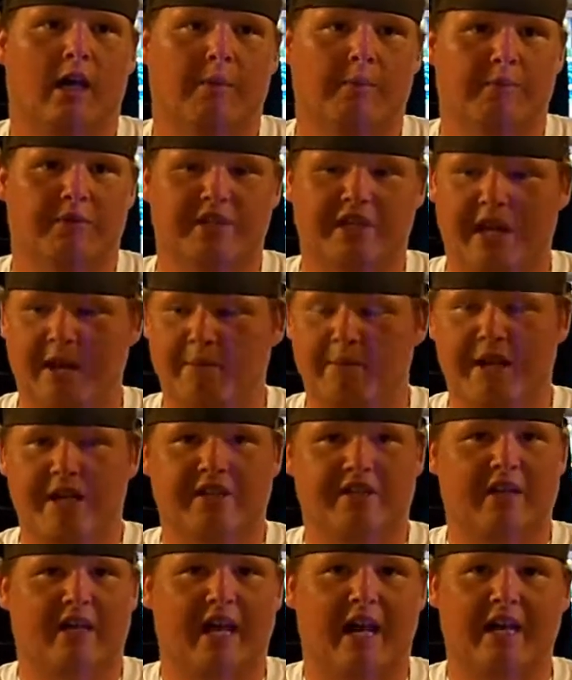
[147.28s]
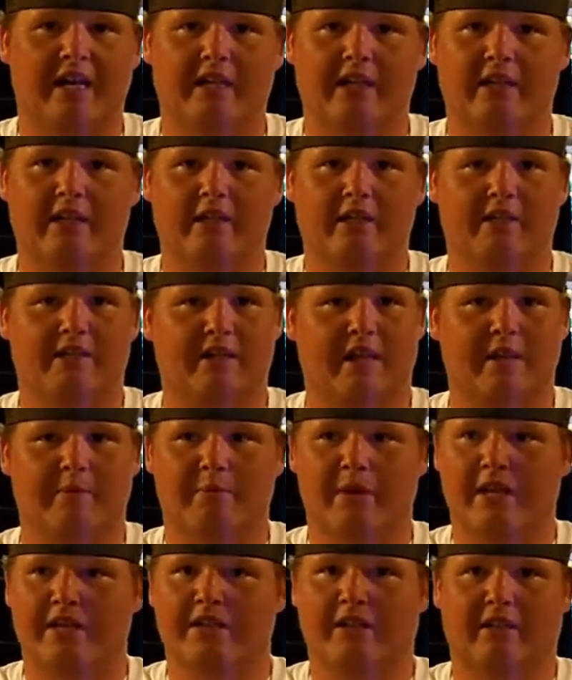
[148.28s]
Same basic idea, same
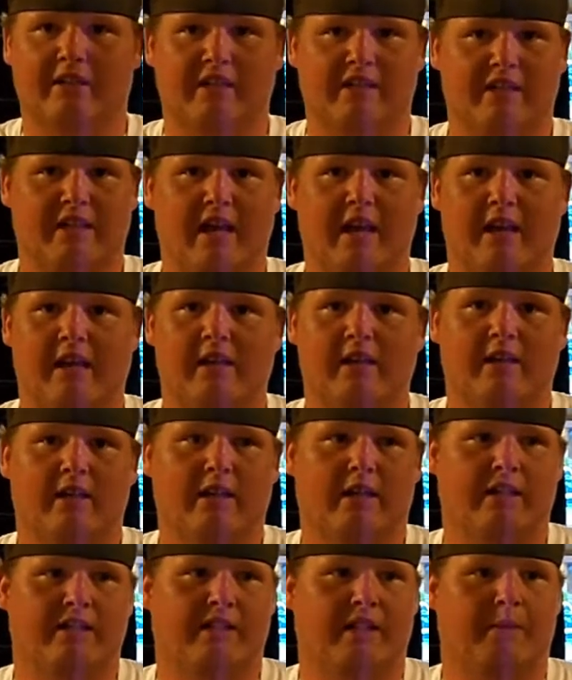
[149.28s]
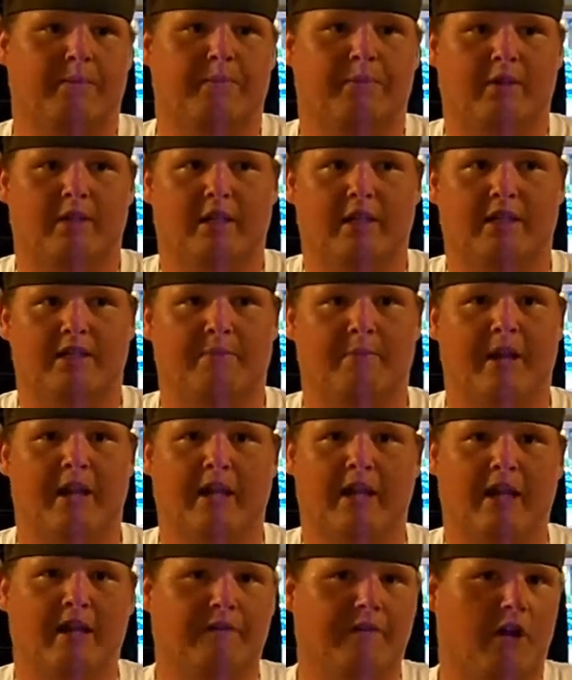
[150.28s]
basic design, except it's made
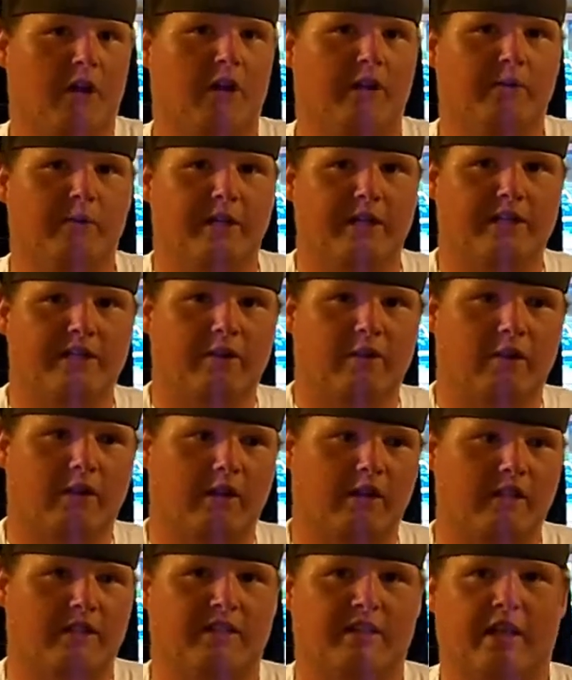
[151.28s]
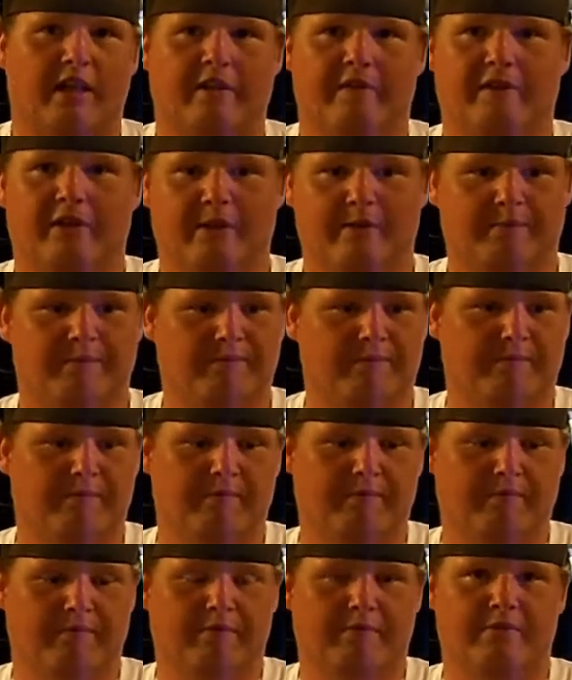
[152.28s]
out of a hardware store instead of a
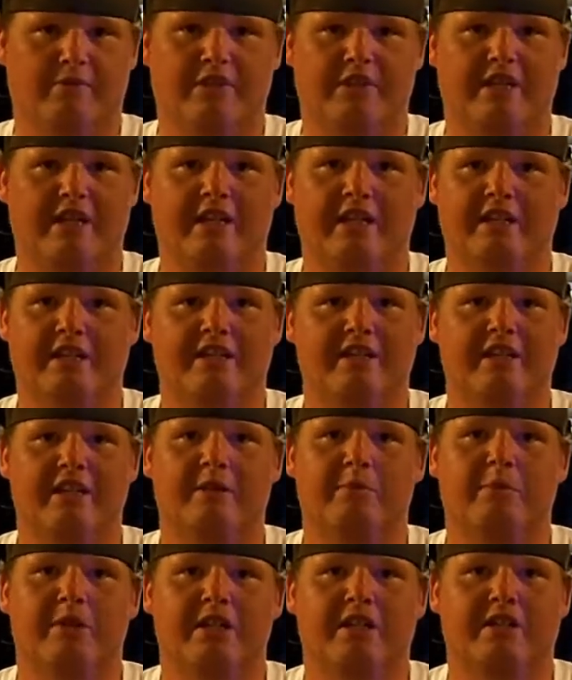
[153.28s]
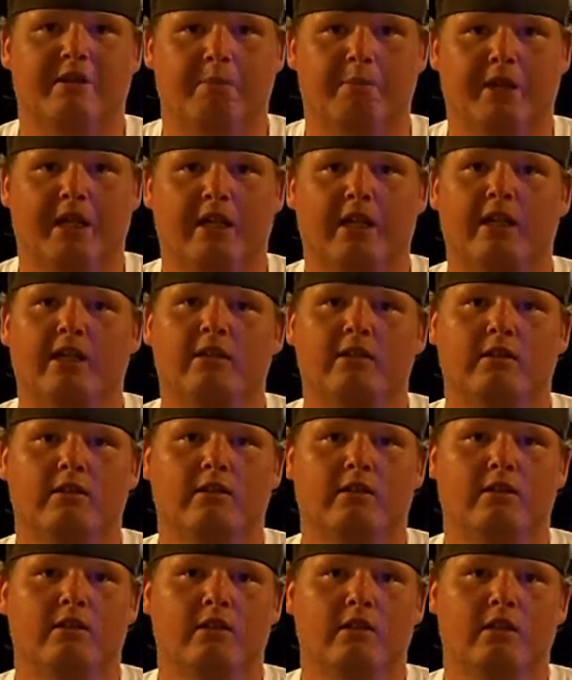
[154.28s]
CNC piece of billet.
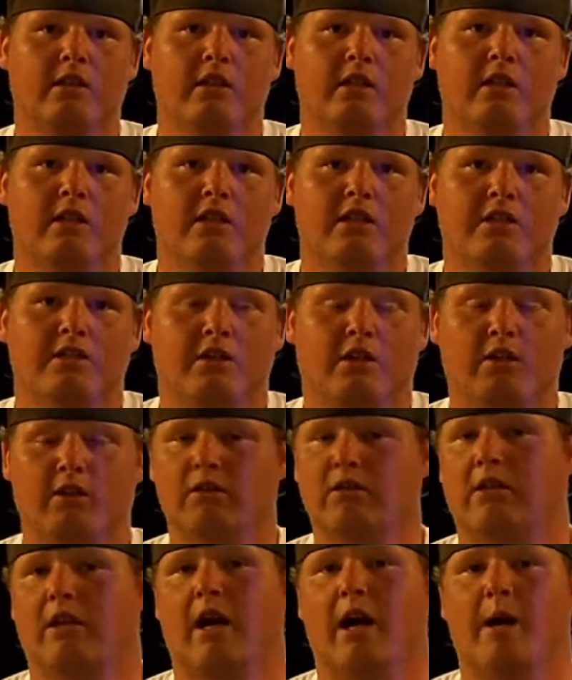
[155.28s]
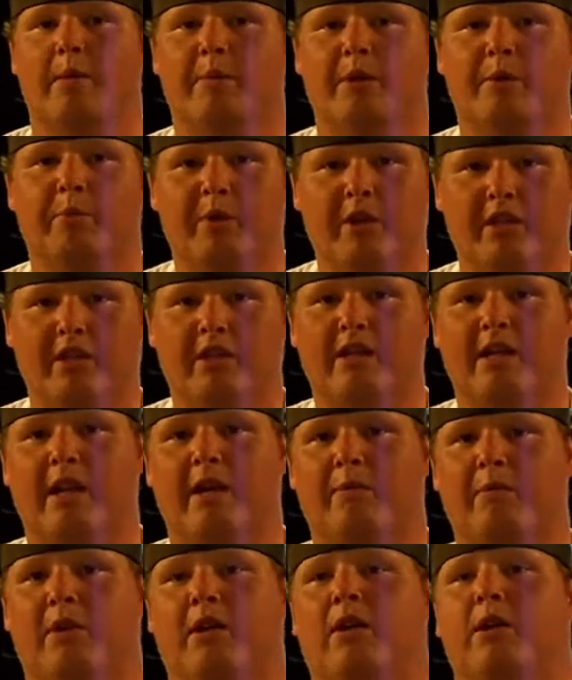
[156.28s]
So I'm going to pick the
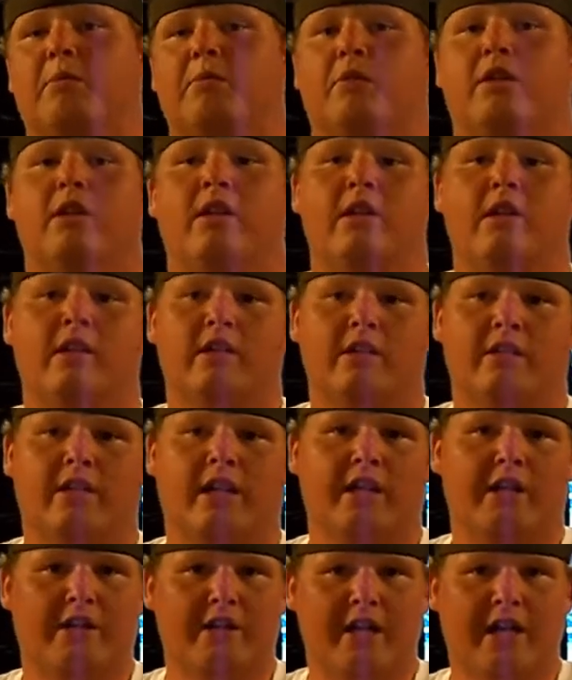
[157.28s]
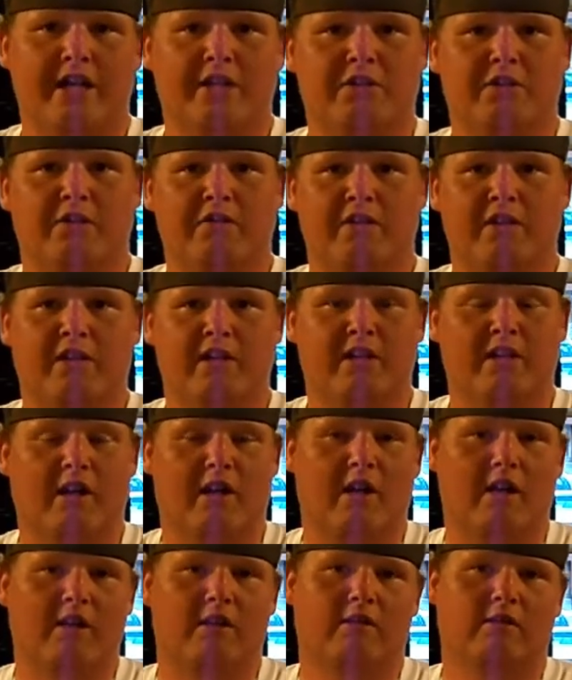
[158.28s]
camera up, take you guys over to the
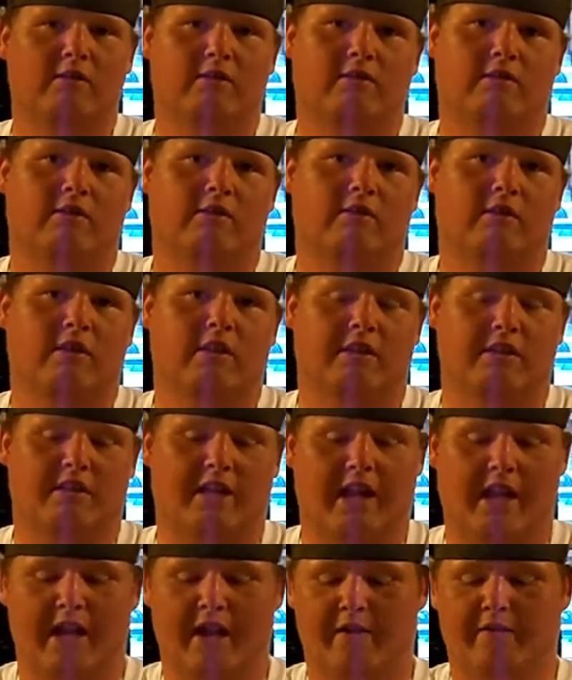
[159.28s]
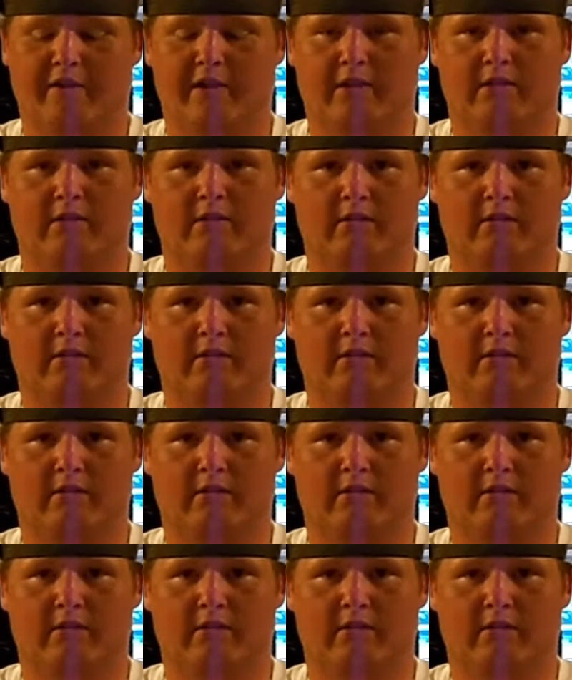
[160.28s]
car, because I have it